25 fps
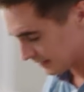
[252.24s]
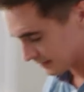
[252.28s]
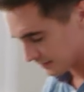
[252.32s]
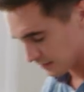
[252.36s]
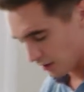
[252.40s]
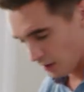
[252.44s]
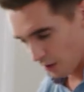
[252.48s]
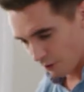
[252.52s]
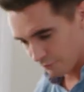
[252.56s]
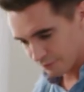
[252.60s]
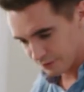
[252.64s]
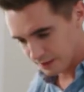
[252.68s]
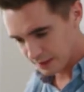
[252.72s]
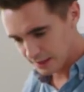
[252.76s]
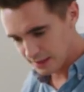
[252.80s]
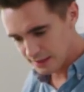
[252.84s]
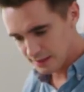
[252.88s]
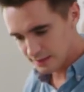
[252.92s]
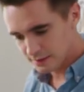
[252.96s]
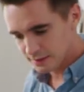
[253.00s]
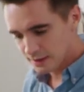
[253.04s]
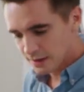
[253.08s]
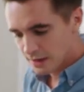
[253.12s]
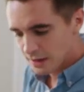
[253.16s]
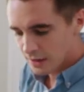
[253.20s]
this off the
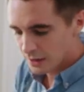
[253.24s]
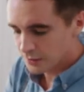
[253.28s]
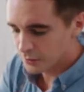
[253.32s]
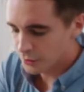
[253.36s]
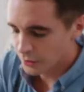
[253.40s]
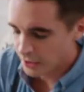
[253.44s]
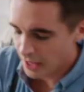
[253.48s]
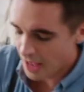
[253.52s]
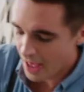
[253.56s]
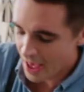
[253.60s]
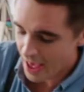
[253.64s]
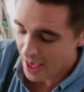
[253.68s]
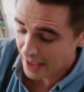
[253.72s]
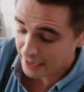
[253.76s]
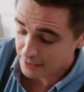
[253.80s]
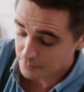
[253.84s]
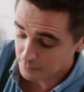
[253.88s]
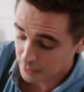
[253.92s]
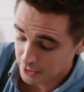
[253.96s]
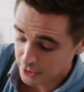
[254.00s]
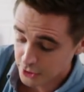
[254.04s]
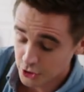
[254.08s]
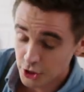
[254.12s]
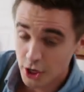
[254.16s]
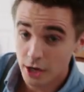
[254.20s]
heat. I'm gonna add
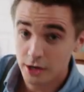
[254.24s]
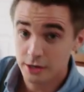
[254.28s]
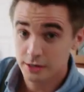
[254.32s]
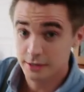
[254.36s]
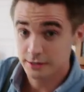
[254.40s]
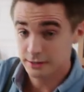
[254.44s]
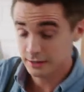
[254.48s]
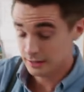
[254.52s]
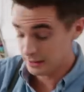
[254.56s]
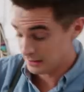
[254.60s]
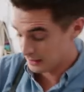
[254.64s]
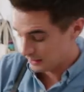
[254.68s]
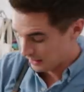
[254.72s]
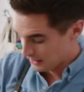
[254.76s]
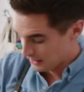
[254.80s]
my chocolate in